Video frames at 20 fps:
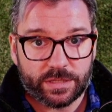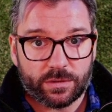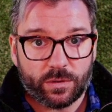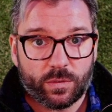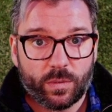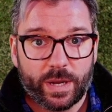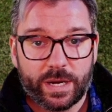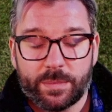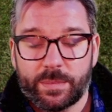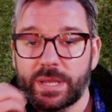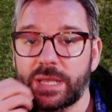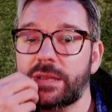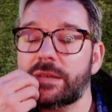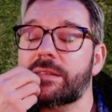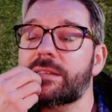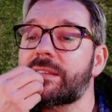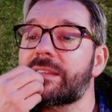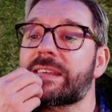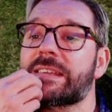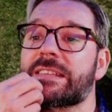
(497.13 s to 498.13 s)
quite a bit
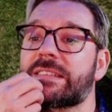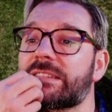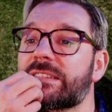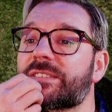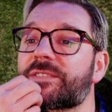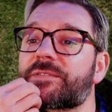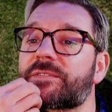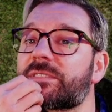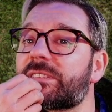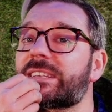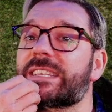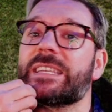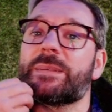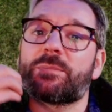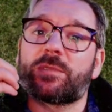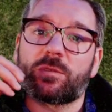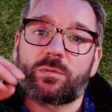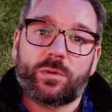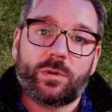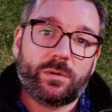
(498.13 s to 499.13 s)
just to keep
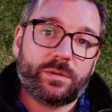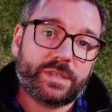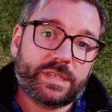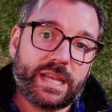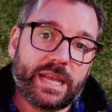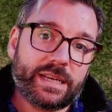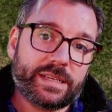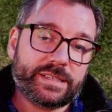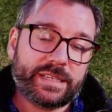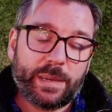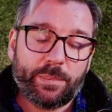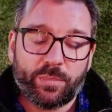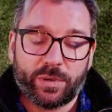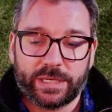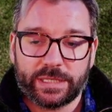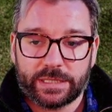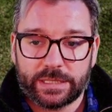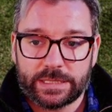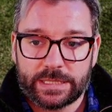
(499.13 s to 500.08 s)
the roles kind of separate.